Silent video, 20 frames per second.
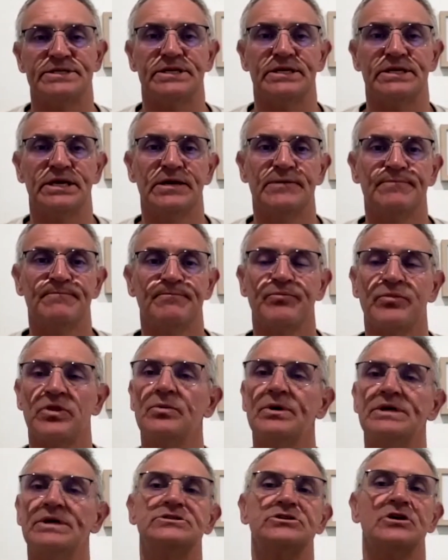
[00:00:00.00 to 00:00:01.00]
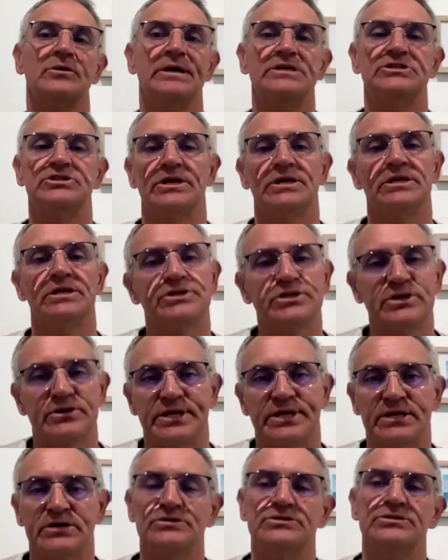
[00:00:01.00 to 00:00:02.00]
And you waste so much energy on
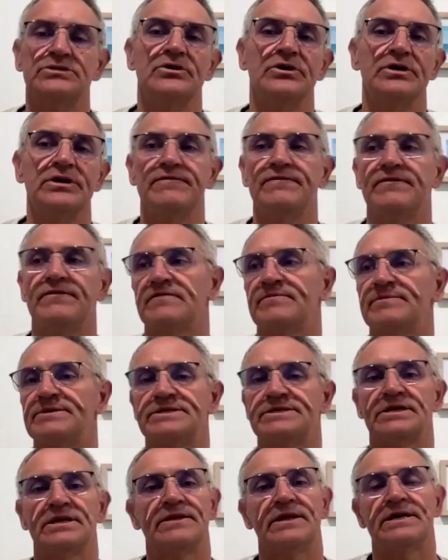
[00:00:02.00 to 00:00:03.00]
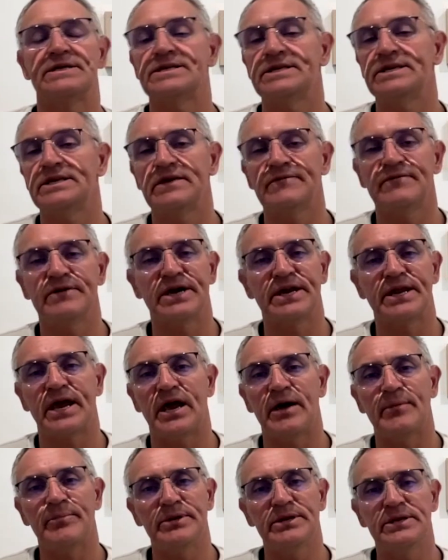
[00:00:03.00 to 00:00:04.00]
that, because 95% of that's never going to
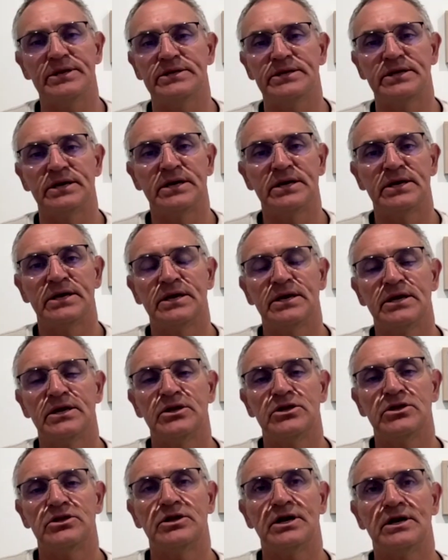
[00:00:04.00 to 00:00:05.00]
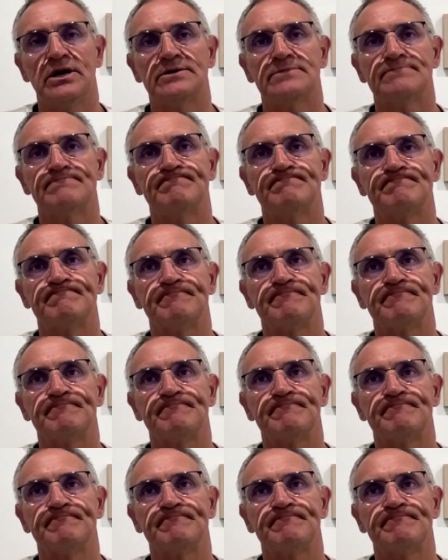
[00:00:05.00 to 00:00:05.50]
happen. And